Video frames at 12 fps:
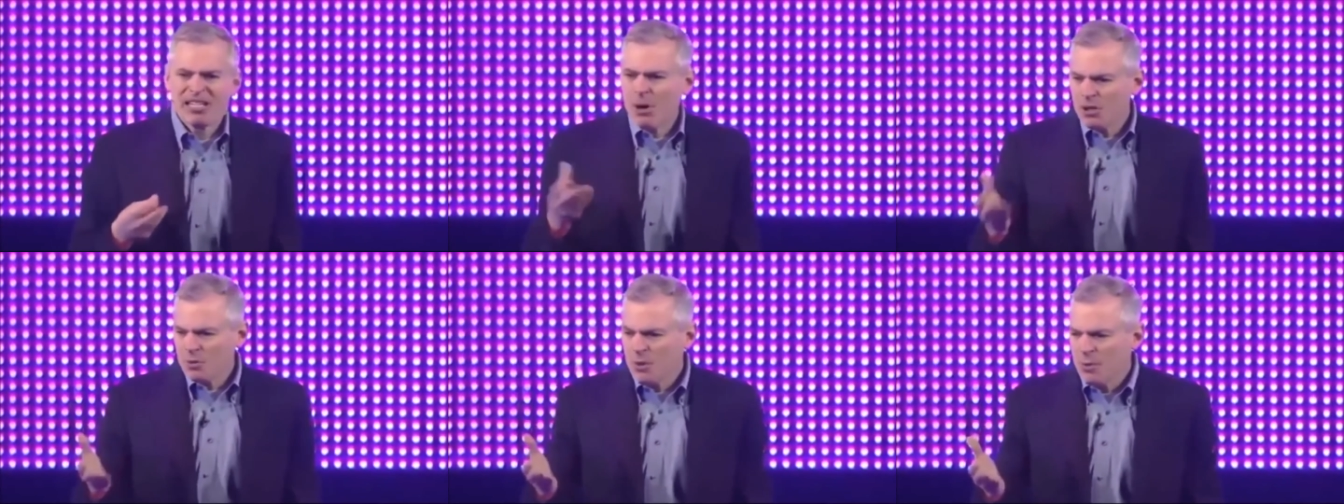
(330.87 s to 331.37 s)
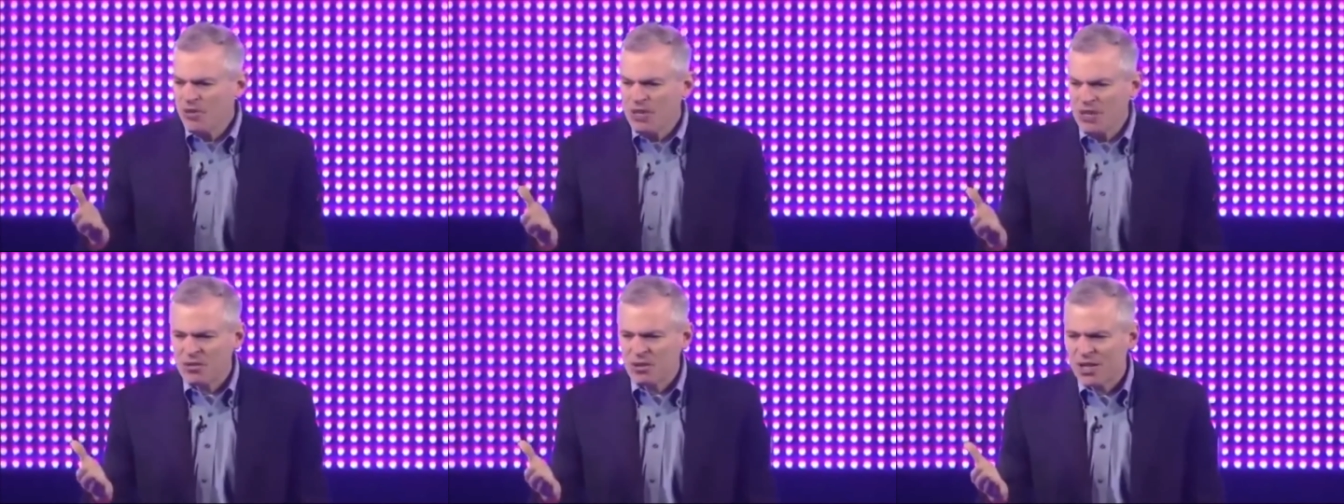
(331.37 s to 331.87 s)
See, most people
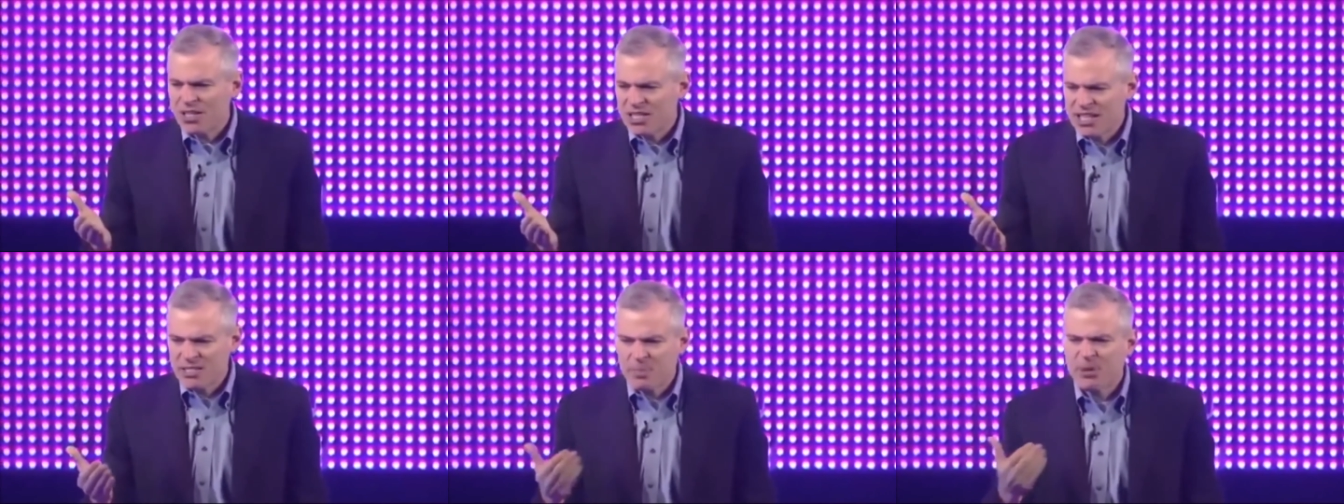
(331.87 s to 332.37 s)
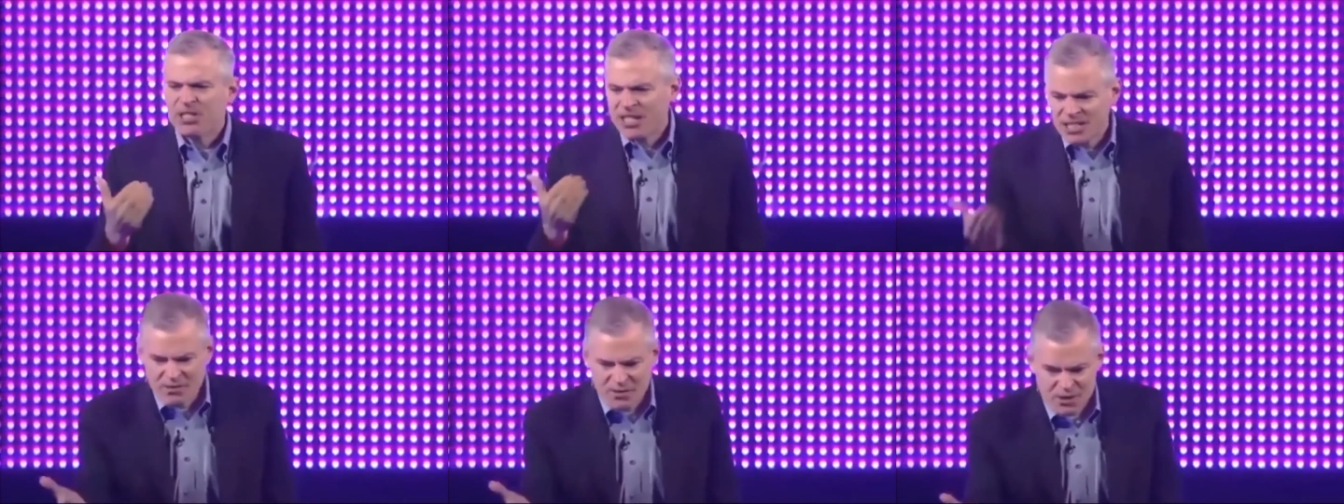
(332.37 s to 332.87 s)
think of trust as
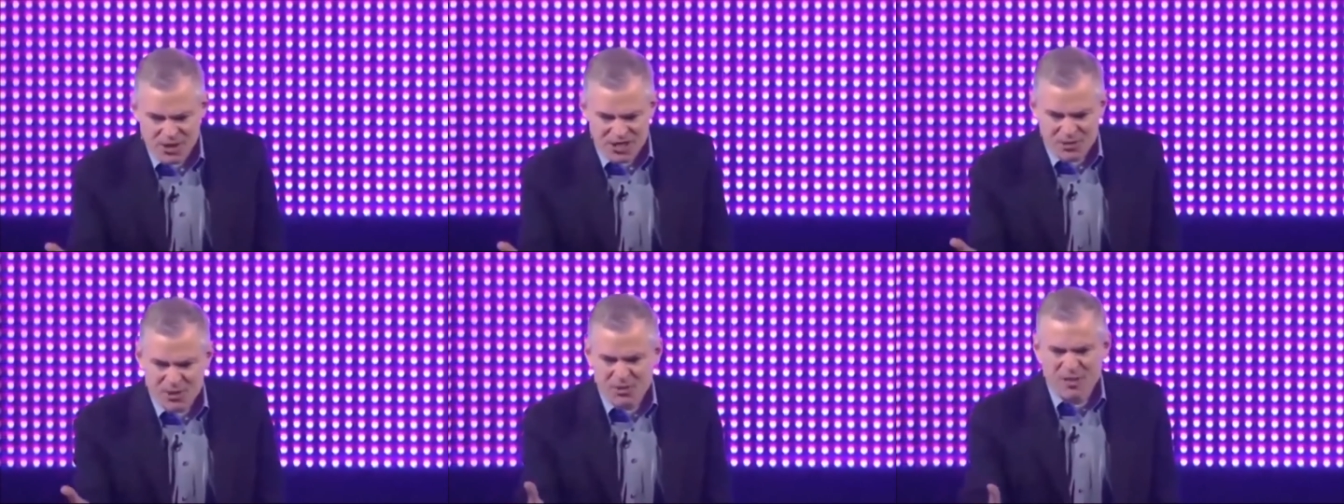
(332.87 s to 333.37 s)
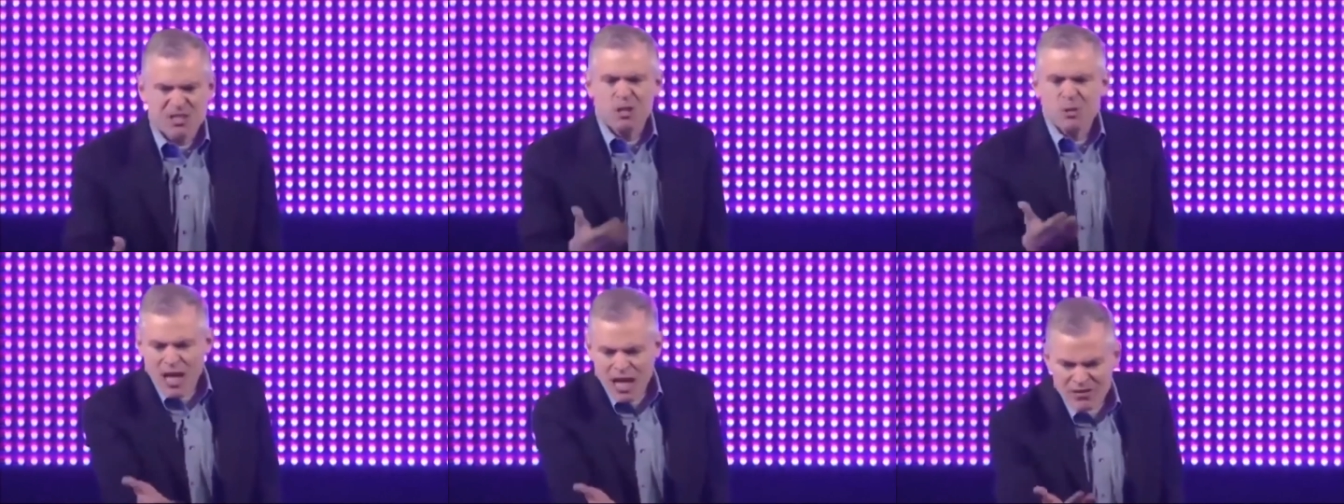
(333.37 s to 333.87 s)
predictive trust, which means
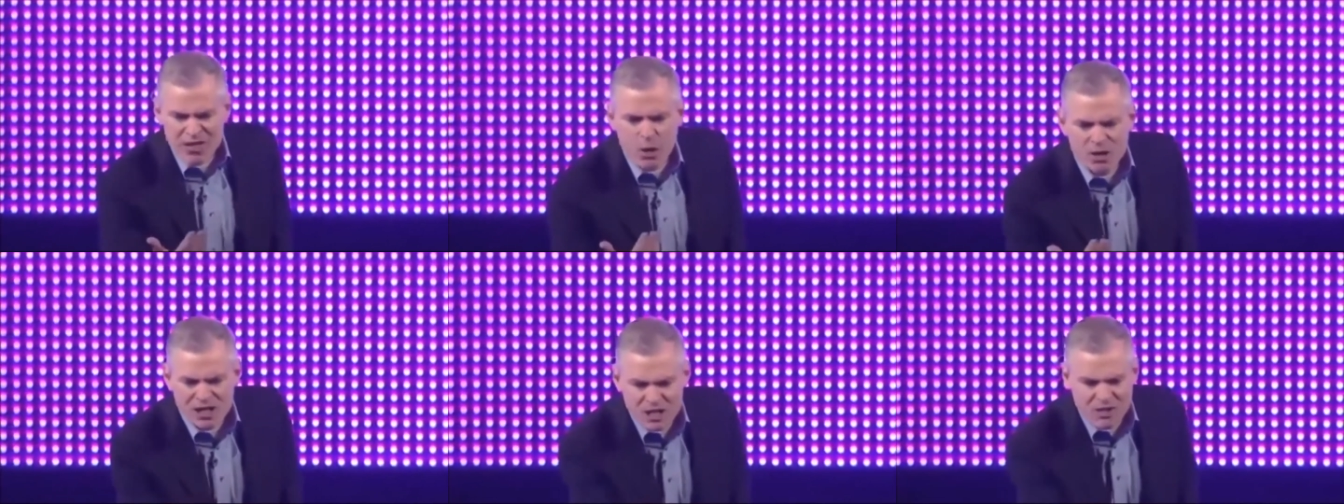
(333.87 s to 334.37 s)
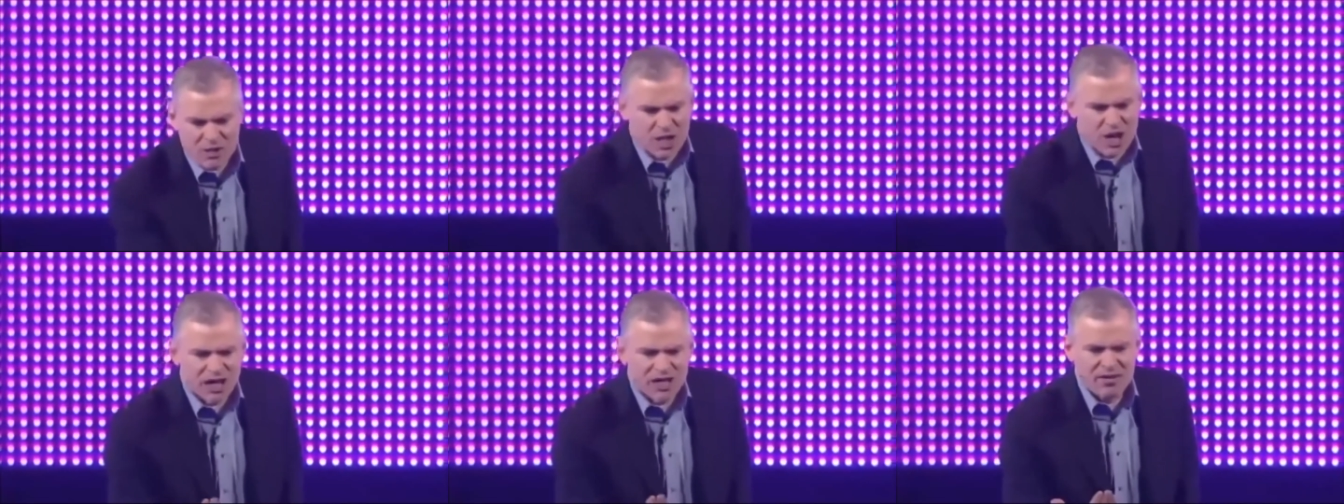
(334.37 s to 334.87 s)
you and I have known each other
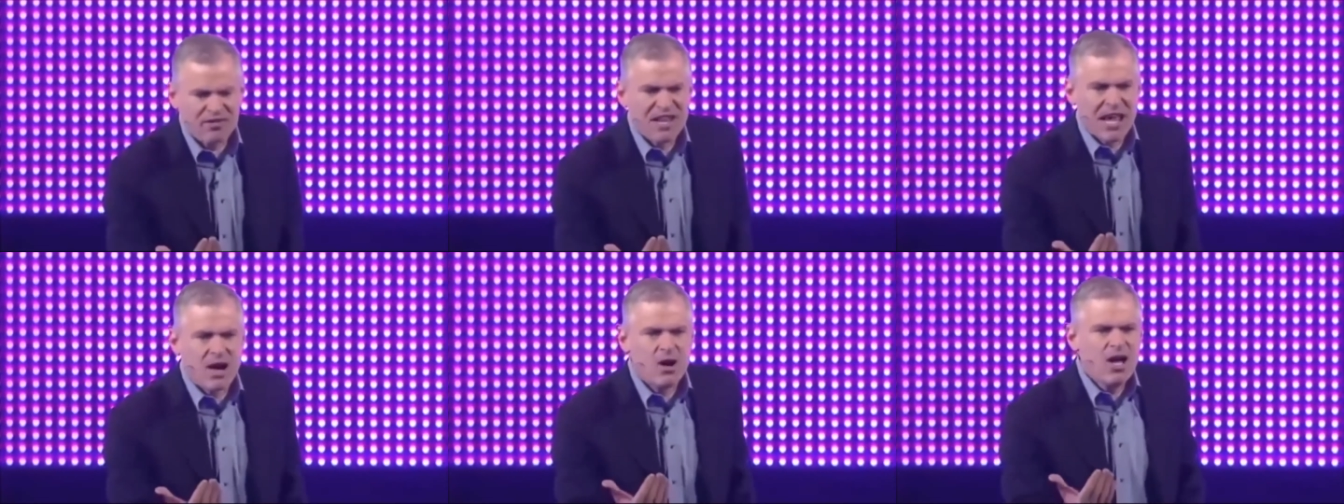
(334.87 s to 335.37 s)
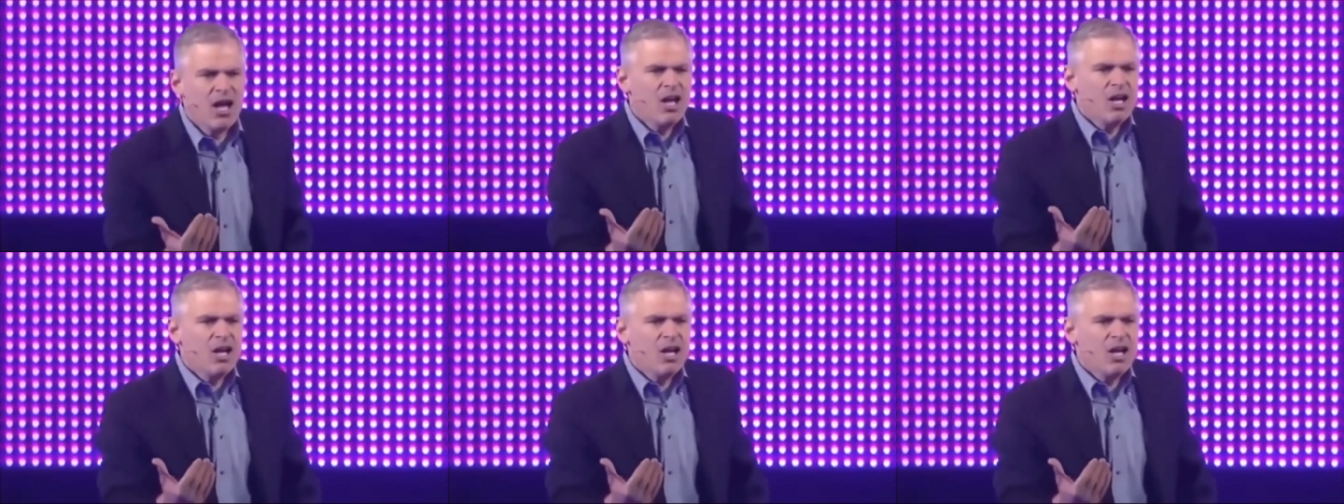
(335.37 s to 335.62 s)
long enough now